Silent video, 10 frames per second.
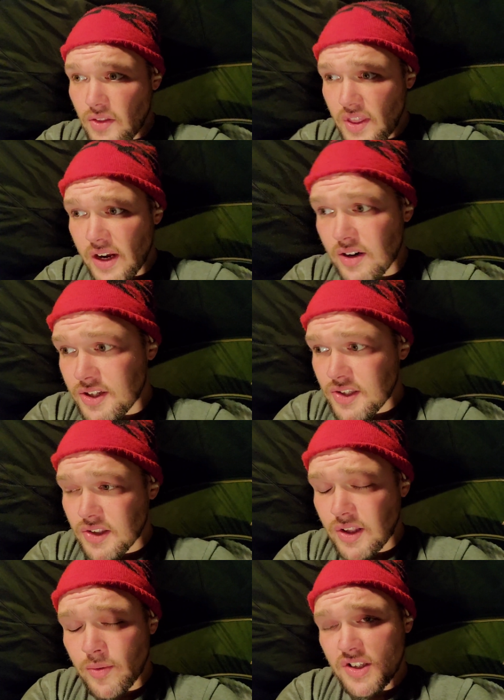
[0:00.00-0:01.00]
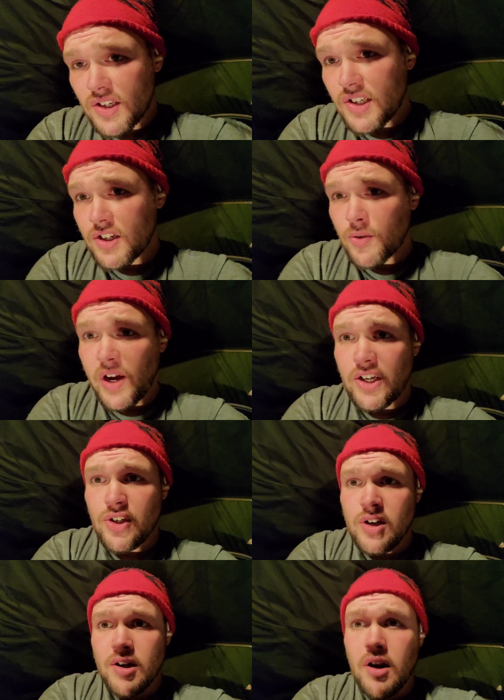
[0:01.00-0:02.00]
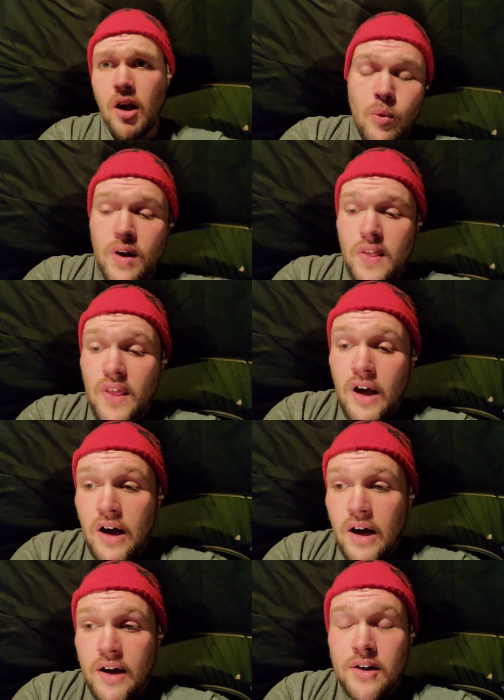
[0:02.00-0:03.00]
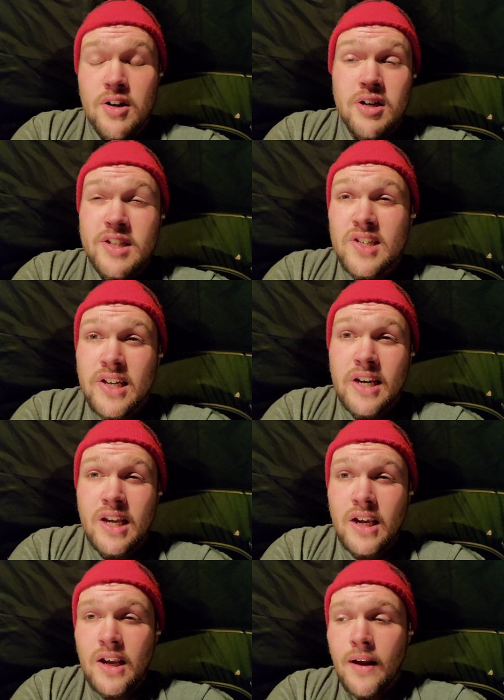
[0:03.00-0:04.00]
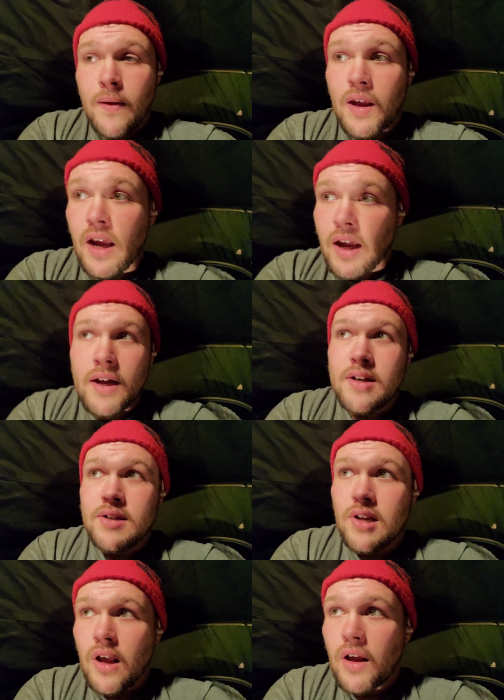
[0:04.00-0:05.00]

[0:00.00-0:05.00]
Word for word: there's there was a situation with uh, Nerd City, and